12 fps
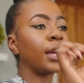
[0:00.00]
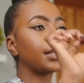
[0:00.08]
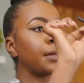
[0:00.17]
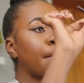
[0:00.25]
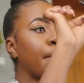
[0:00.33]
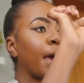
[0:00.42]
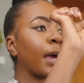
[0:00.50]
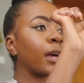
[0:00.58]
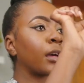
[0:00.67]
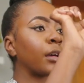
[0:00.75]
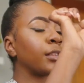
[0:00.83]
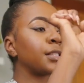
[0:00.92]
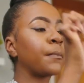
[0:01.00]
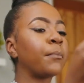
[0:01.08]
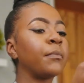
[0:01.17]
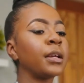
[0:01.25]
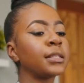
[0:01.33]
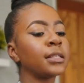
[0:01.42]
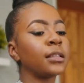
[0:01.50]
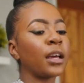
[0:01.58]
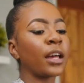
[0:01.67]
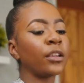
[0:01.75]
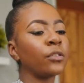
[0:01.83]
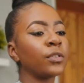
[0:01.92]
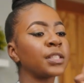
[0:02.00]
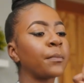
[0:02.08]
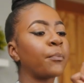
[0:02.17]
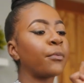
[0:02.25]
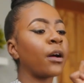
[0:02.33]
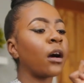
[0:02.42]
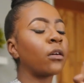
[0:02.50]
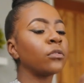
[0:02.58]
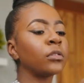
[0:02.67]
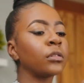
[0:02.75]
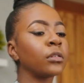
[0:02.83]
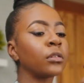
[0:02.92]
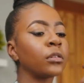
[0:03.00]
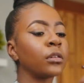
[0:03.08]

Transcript: it's a MAC, I don't know, it's a brown